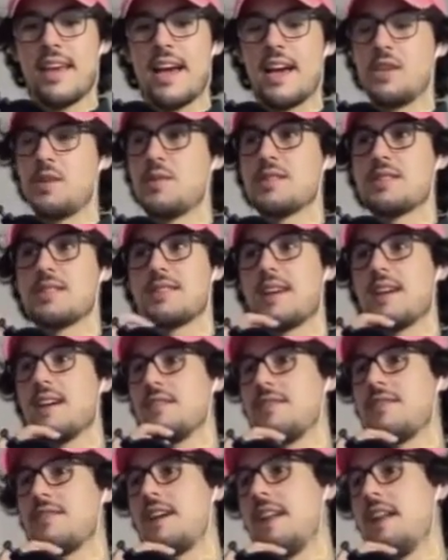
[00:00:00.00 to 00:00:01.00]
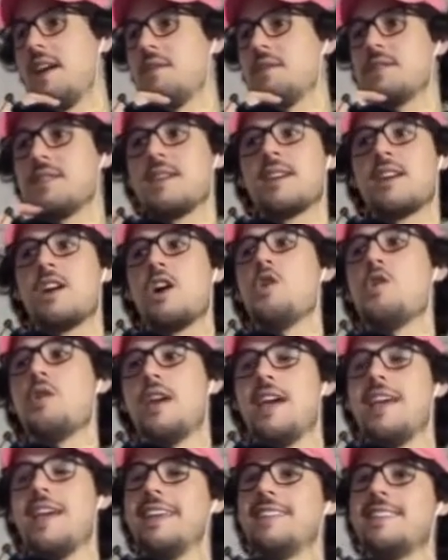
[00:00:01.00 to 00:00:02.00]
at USF, and I was like, oh,
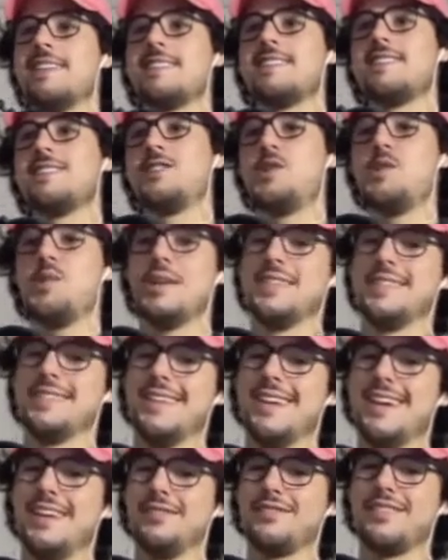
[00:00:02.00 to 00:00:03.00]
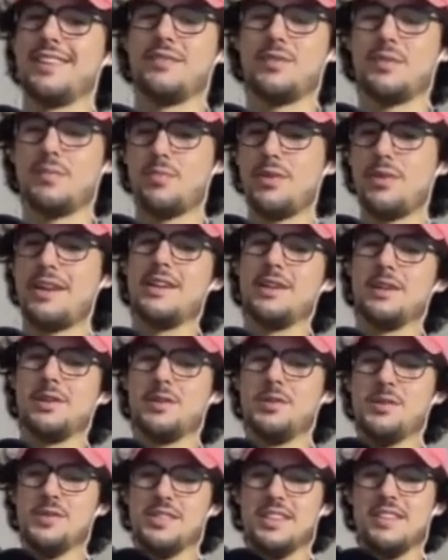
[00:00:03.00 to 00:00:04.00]
okay, like this is USF, like we're pretty
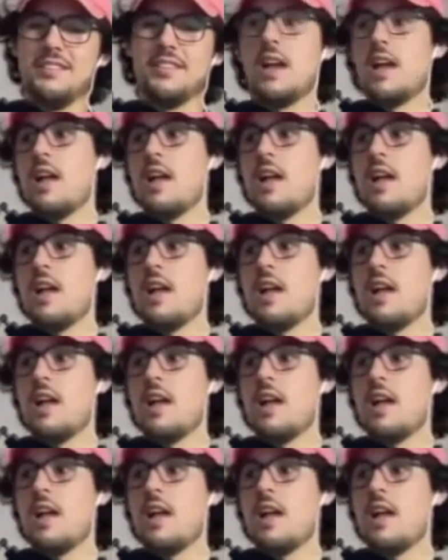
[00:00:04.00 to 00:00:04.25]
inclusive.